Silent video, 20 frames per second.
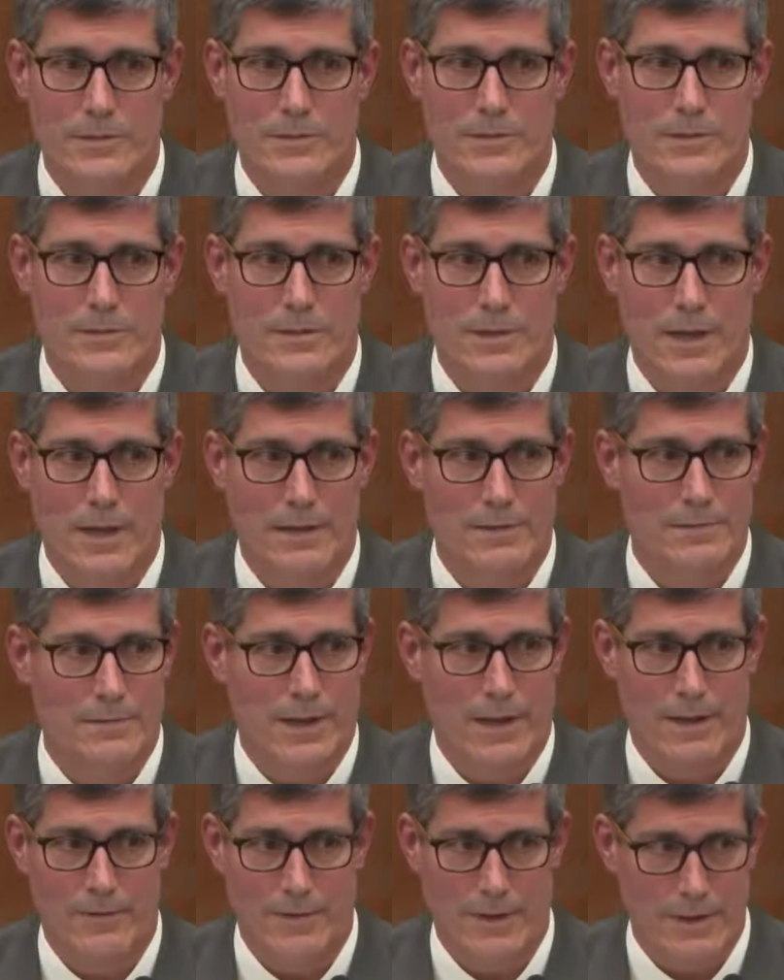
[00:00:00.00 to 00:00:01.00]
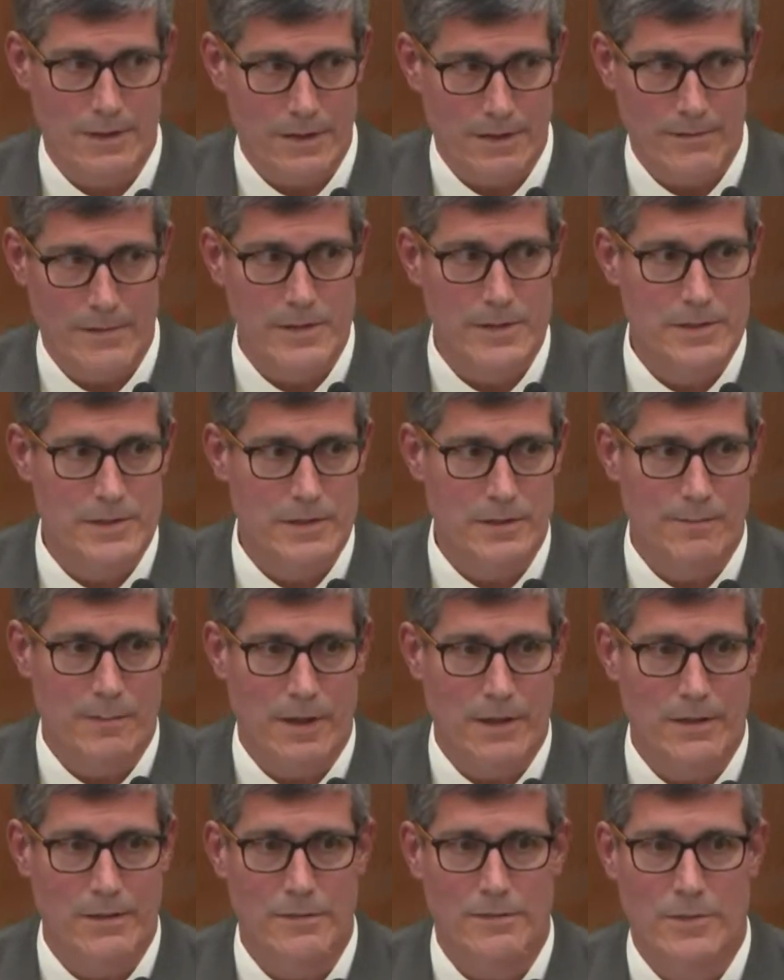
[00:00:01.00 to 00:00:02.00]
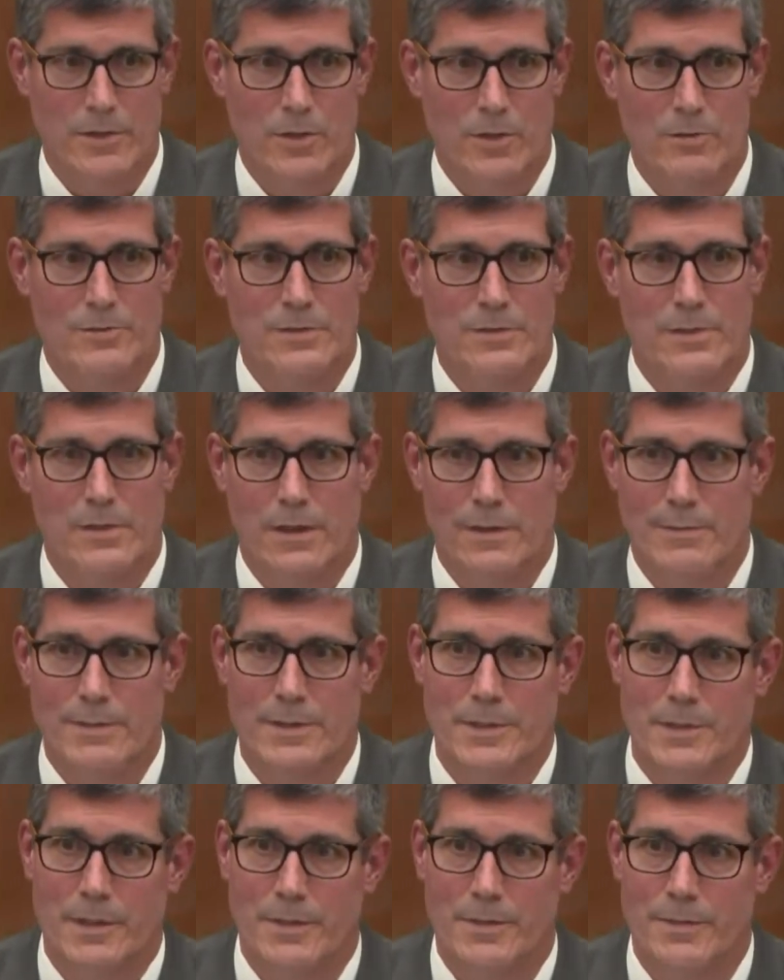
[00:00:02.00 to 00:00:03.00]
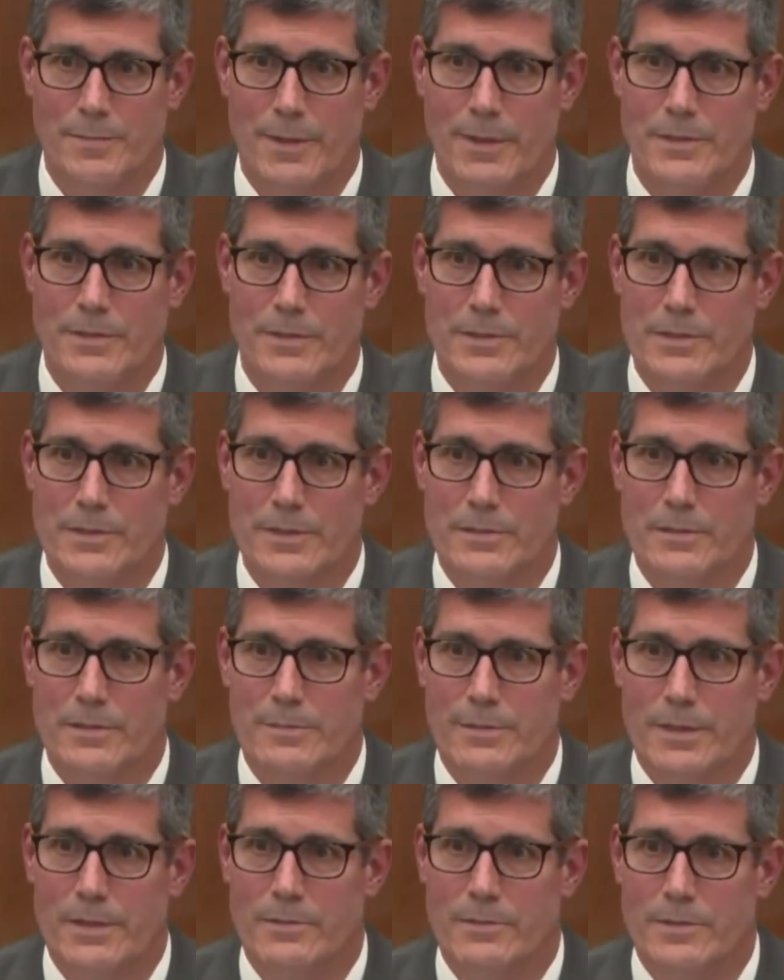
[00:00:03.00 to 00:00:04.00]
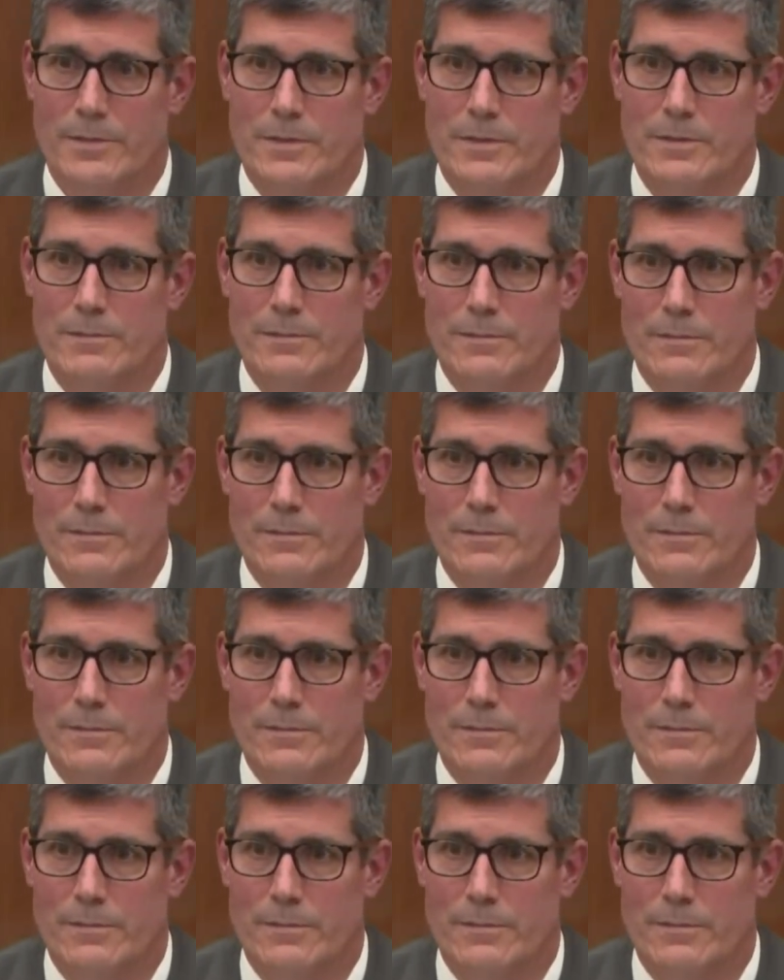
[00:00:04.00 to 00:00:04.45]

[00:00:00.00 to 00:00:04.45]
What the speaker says: did not have any of the stigmata of COVID that I would expect to see under the microscope.